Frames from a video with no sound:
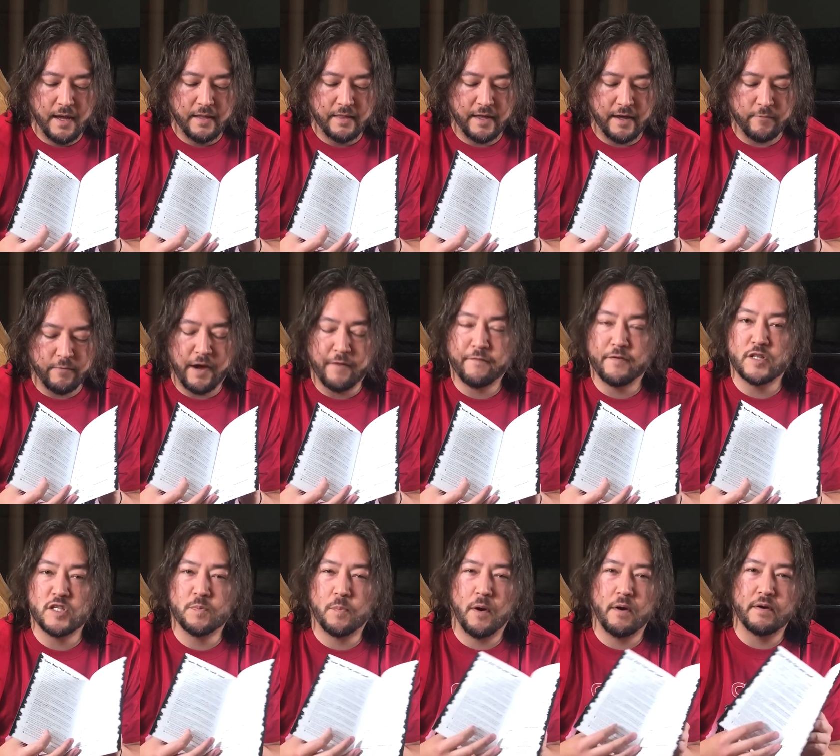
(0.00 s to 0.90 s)
that
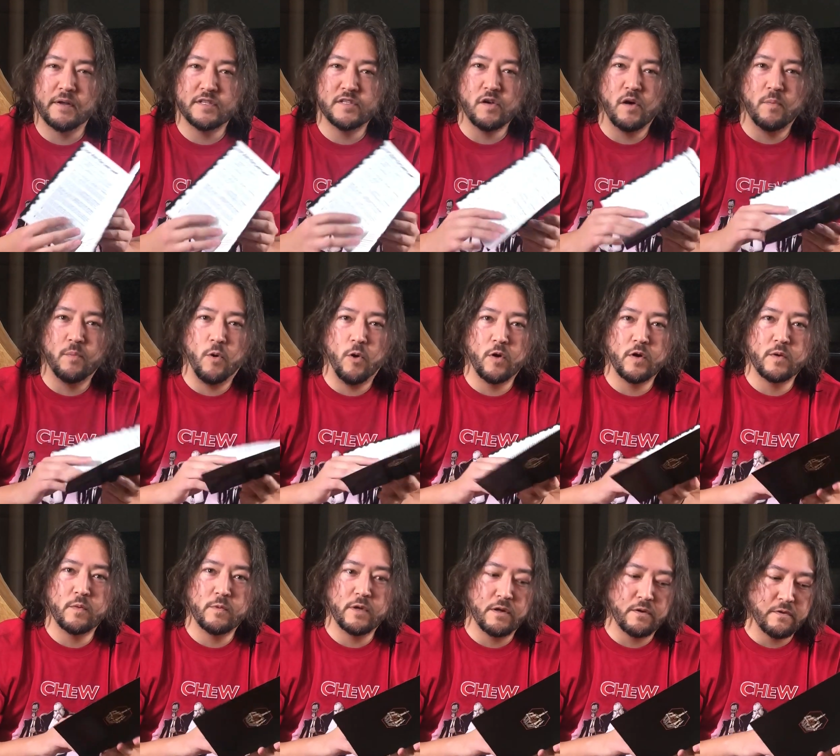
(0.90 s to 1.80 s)
reference part is so
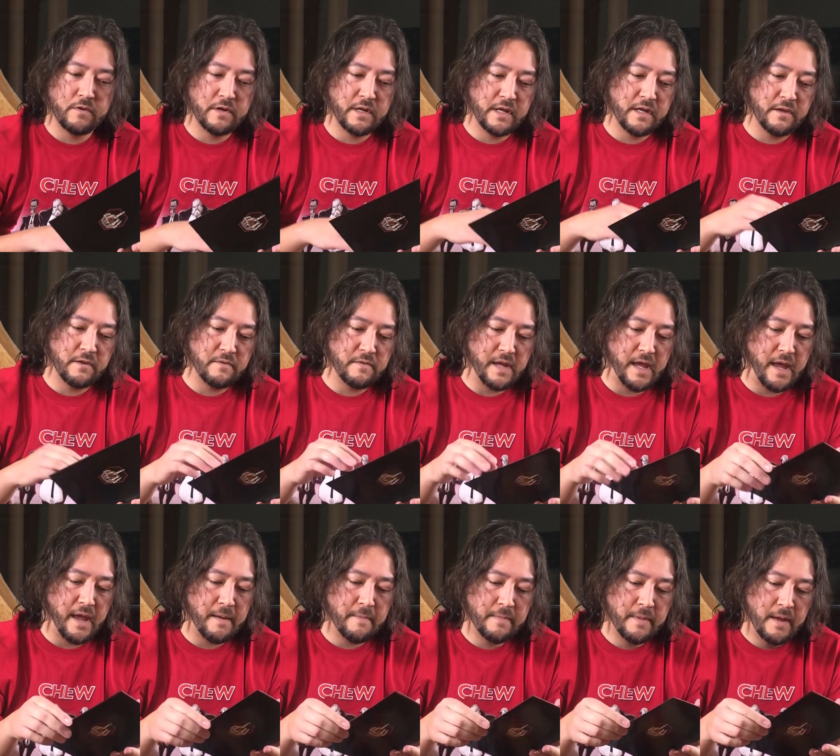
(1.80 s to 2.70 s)
important when you're learning a new
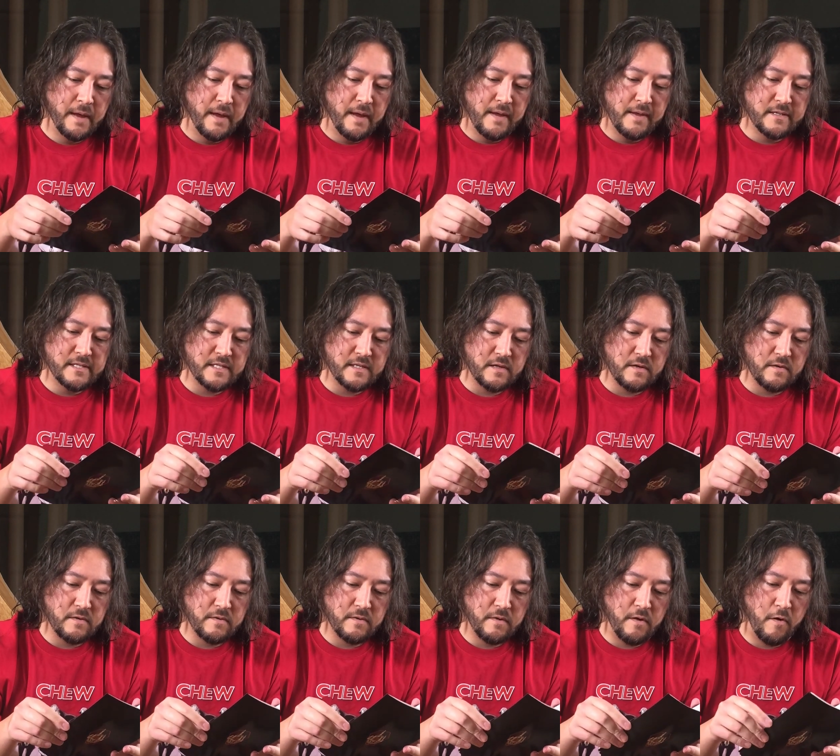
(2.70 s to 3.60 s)
game.
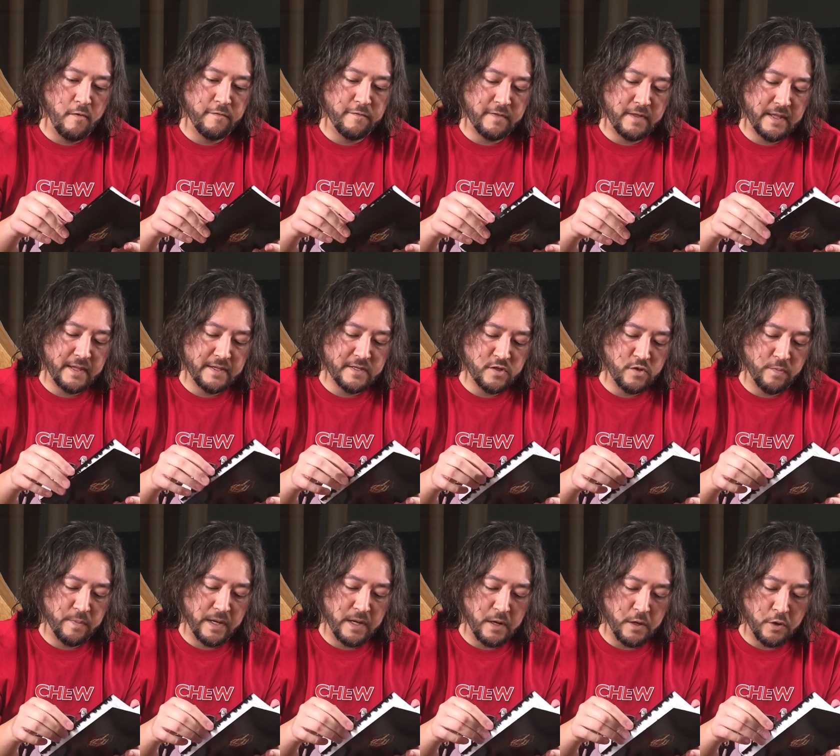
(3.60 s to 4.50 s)
So hopefully this will
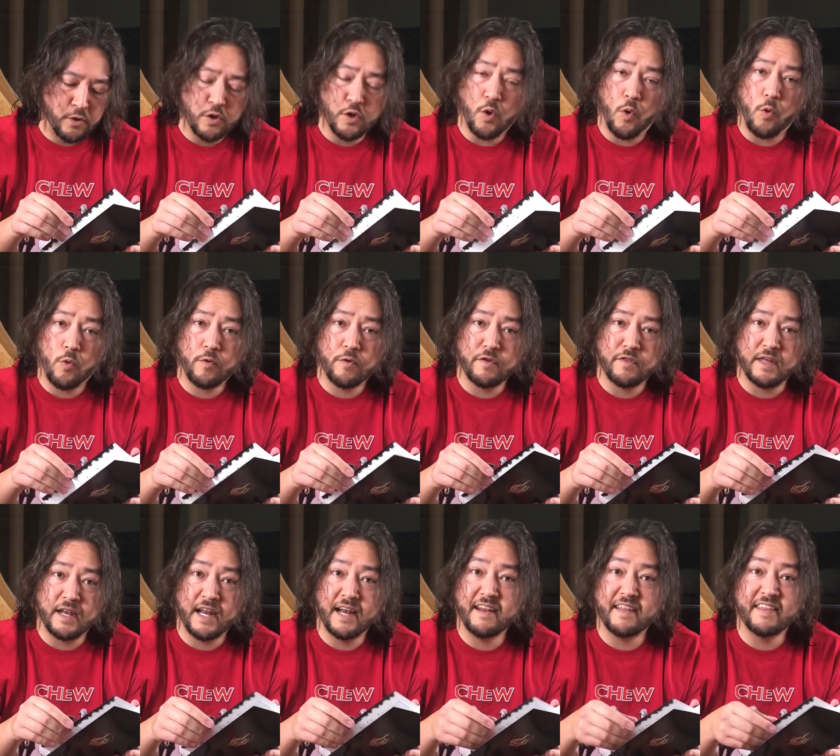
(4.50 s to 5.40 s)
be in a good order
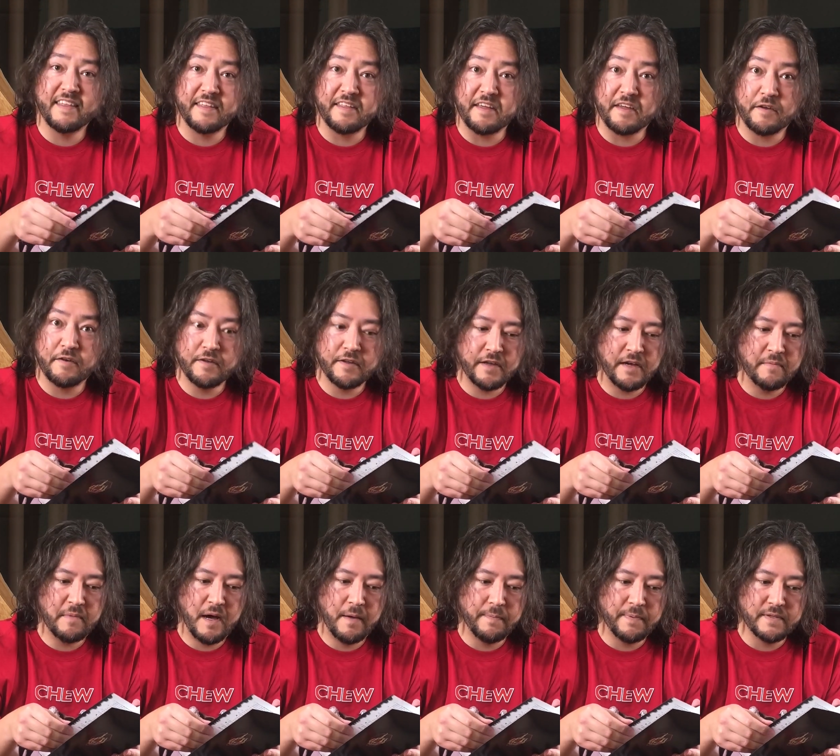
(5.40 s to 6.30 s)
that anything that could
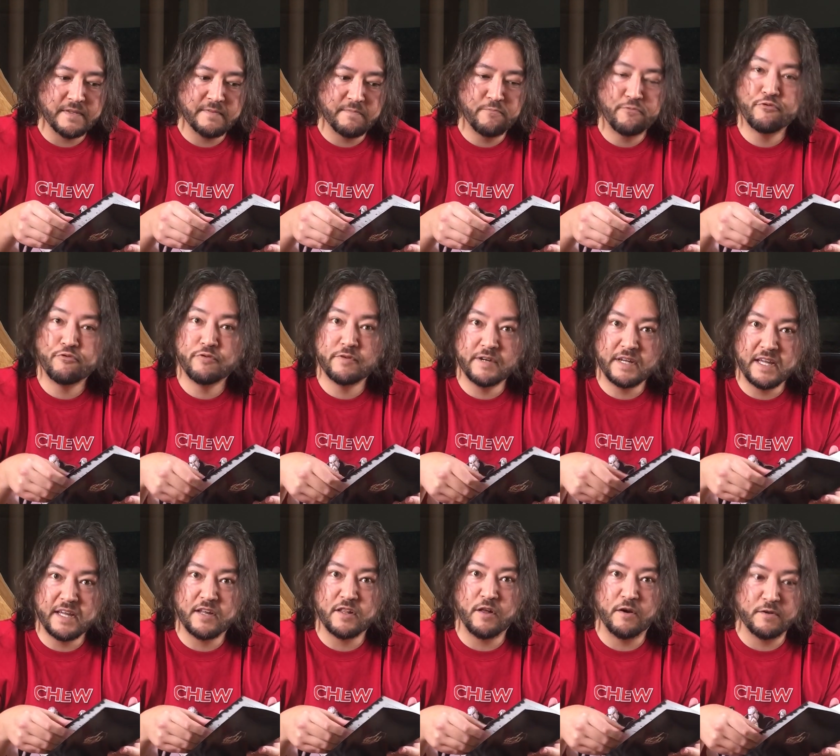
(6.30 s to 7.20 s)
come up is
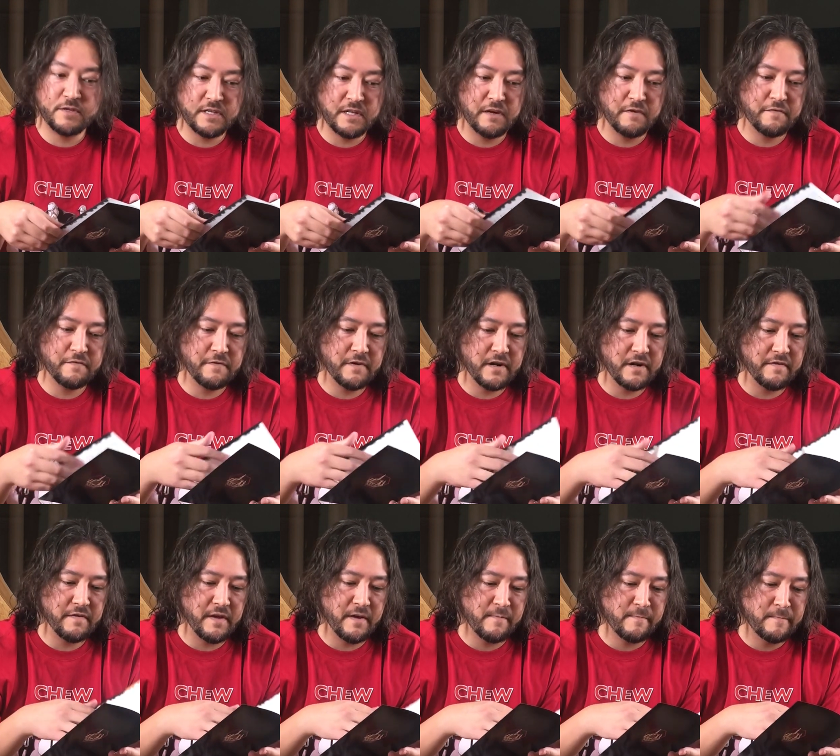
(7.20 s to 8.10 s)
pretty close and in front of
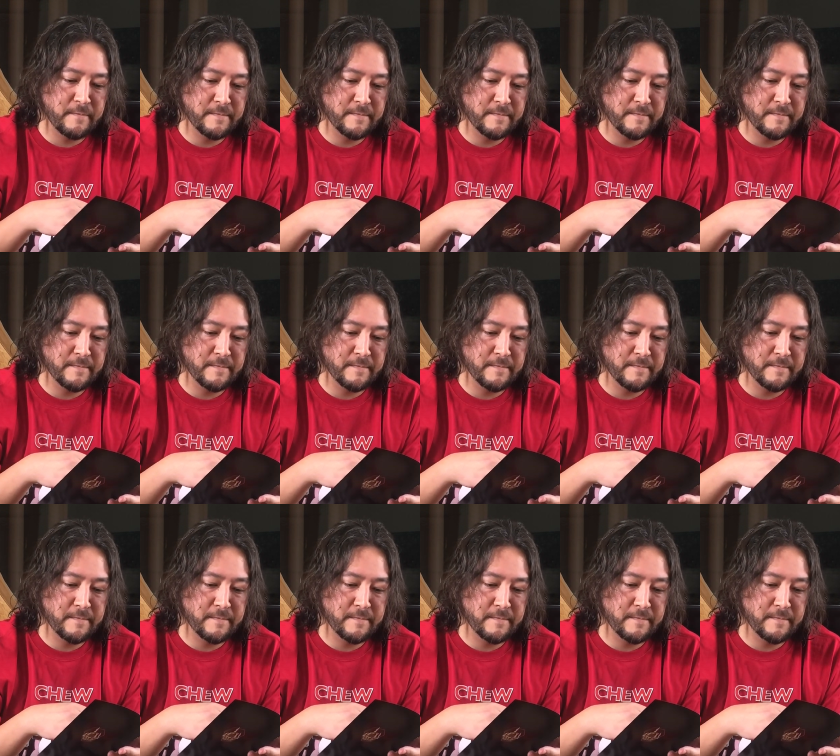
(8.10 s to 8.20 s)
you.